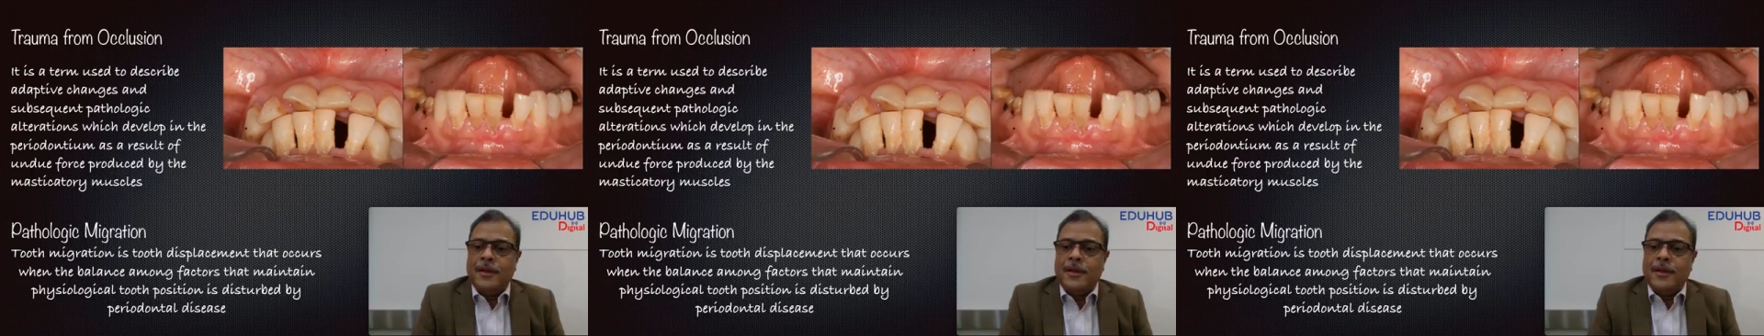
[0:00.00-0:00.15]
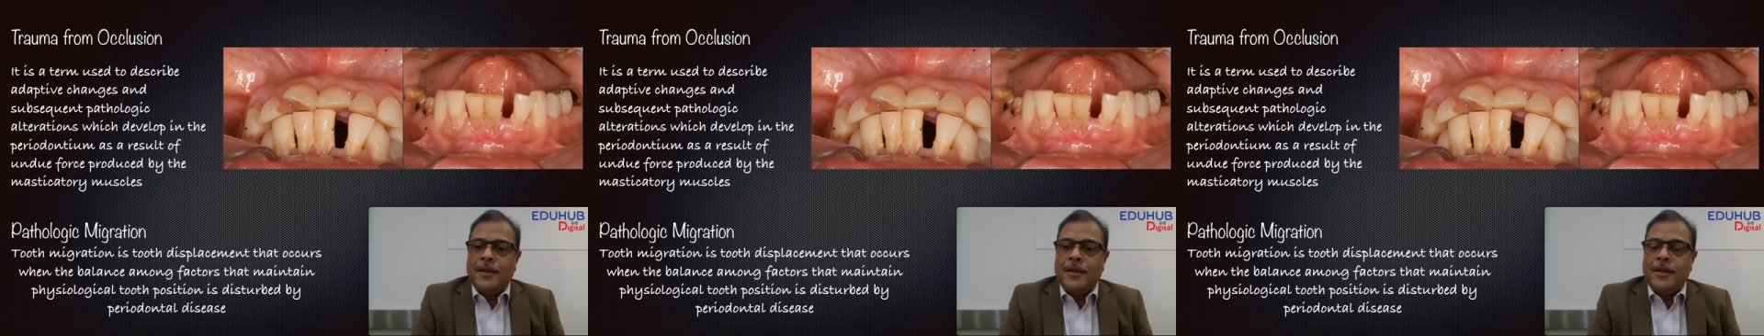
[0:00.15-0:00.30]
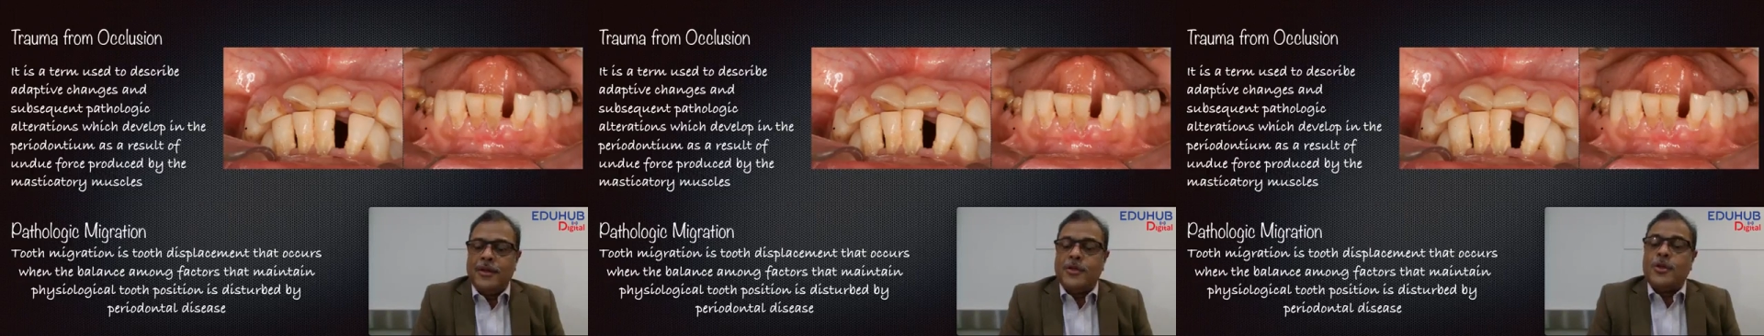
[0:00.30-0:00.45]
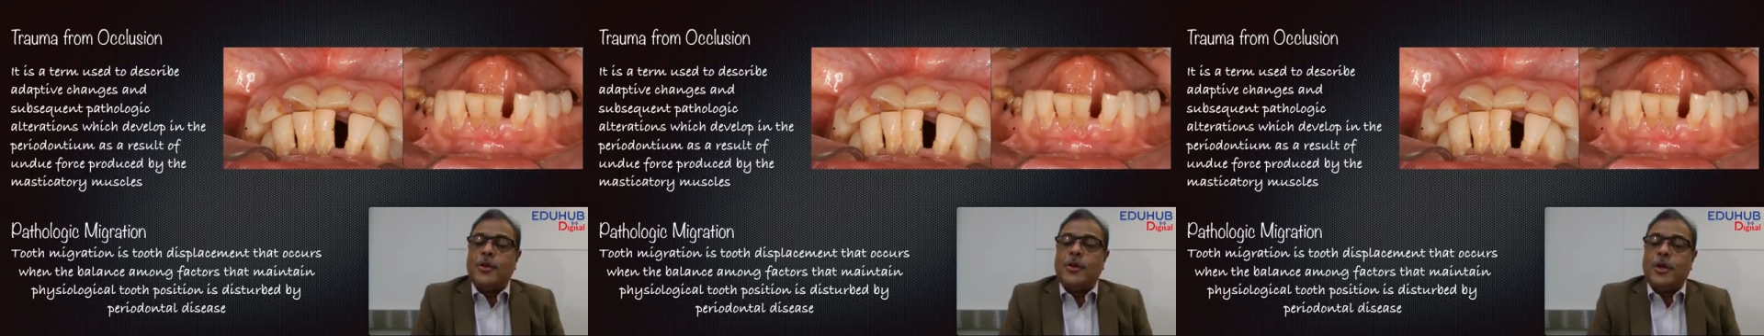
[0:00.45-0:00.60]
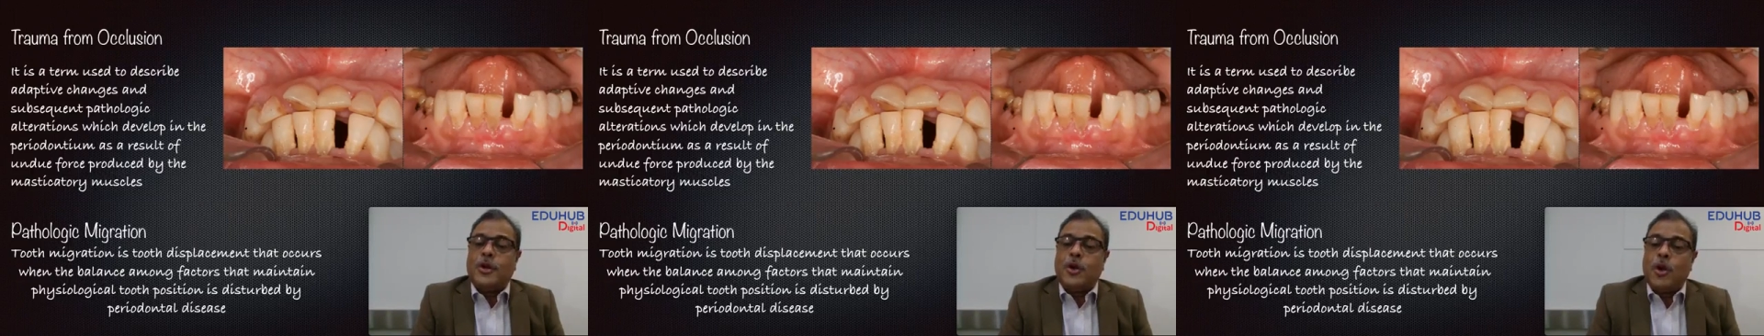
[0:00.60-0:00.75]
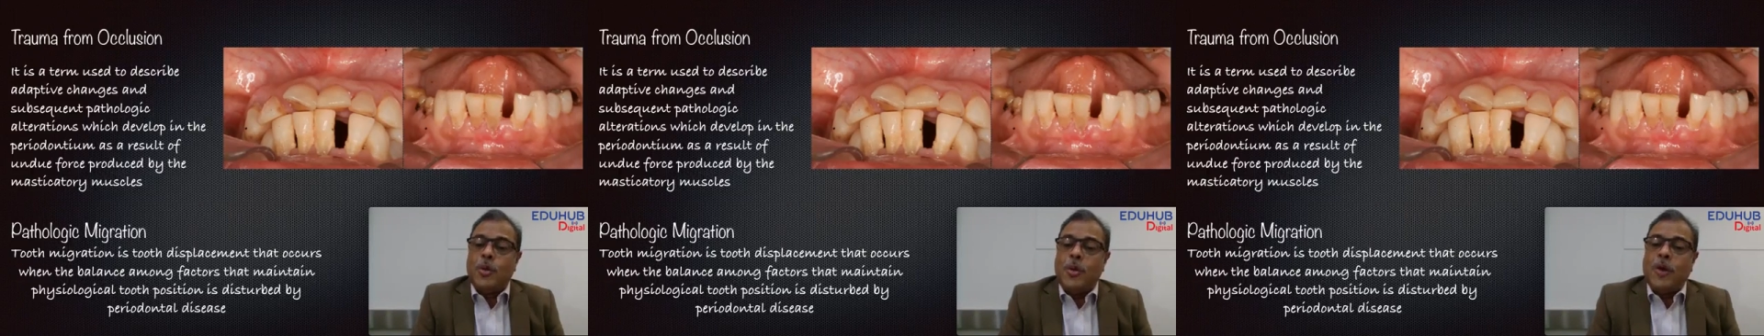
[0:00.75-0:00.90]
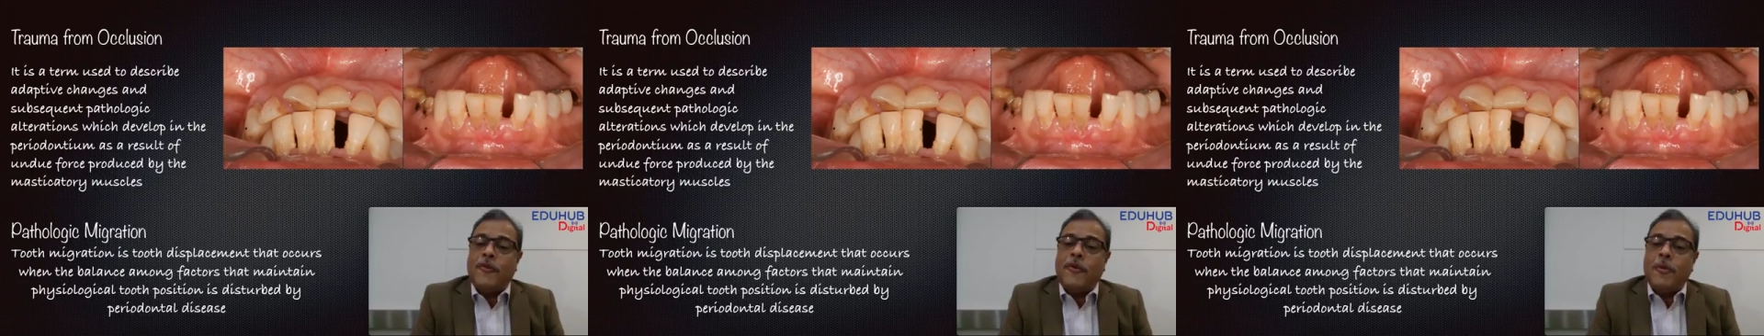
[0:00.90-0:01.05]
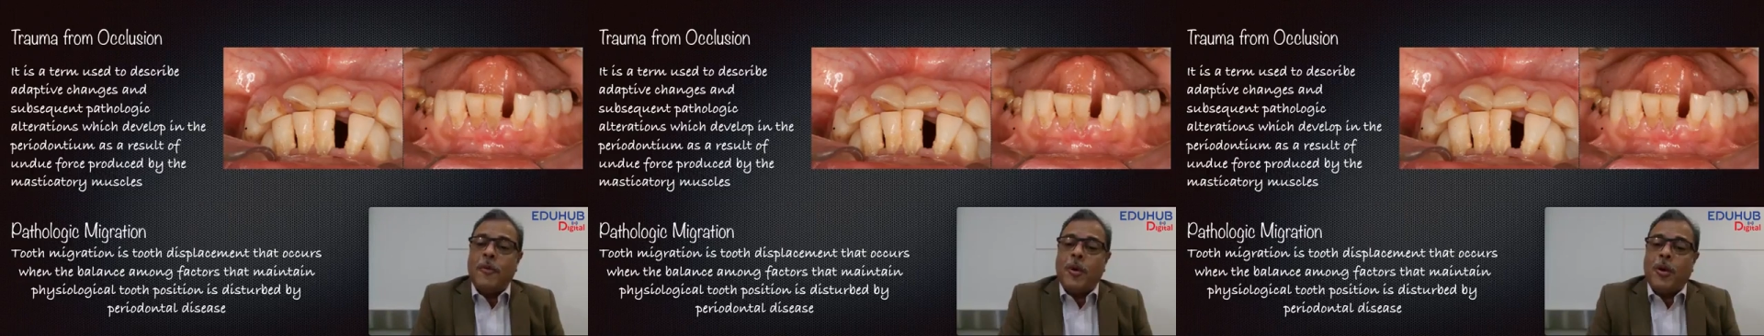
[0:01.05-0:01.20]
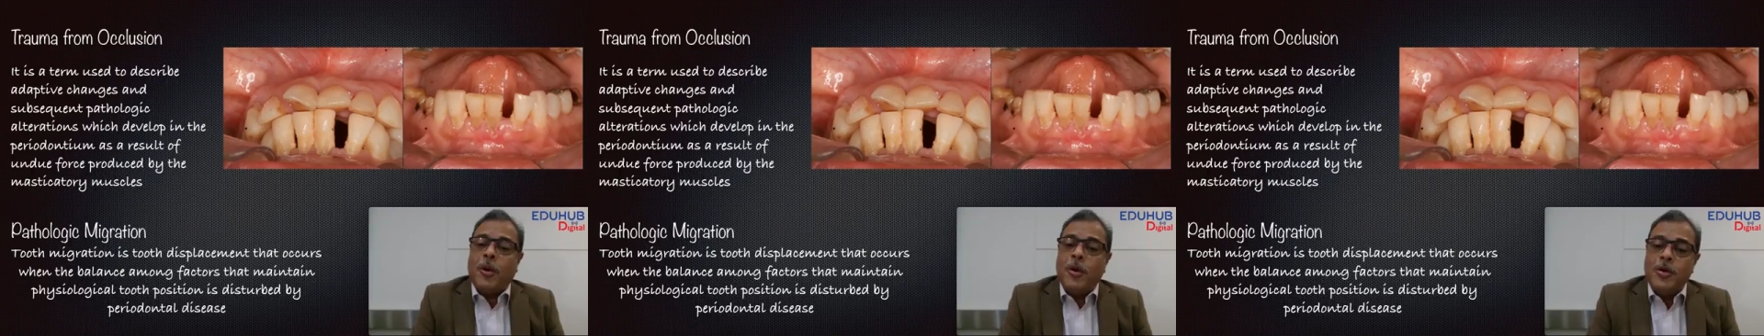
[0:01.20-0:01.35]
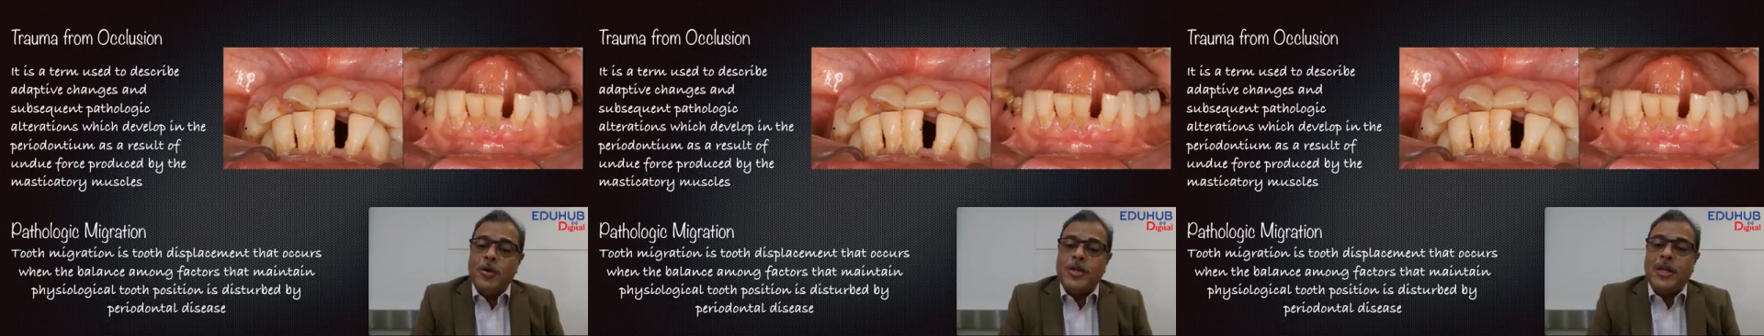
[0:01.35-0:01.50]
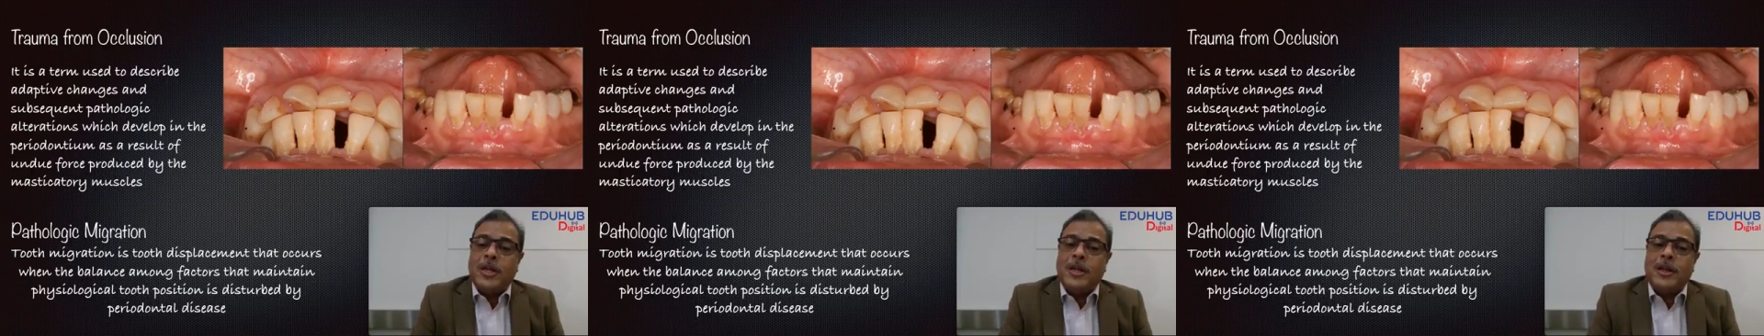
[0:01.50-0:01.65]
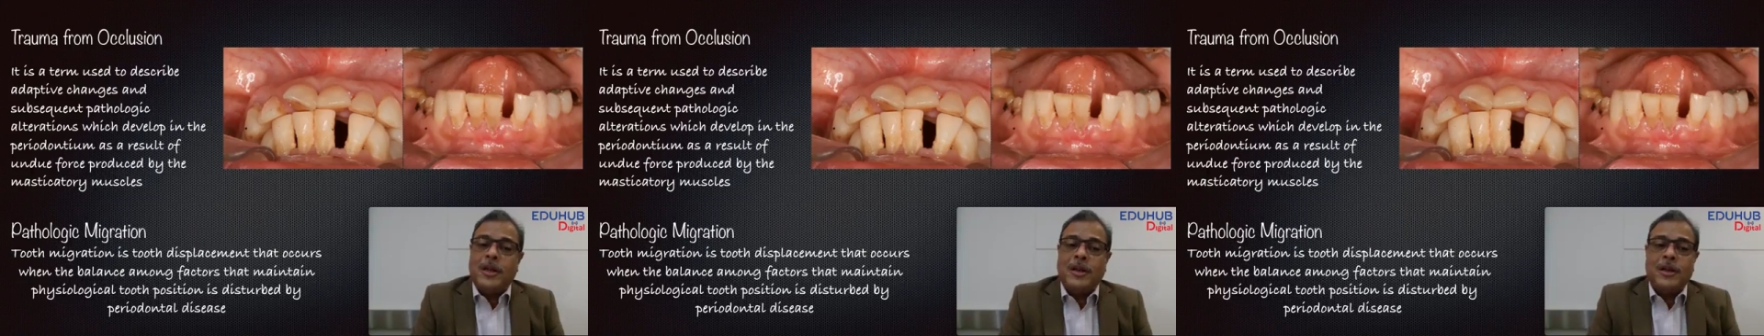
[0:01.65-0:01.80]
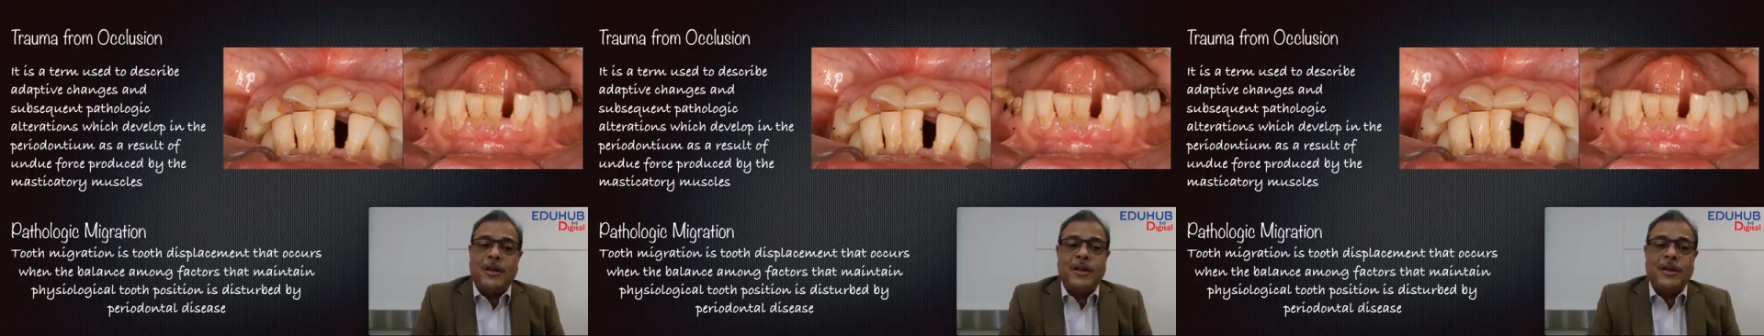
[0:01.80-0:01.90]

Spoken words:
So the trauma from occlusion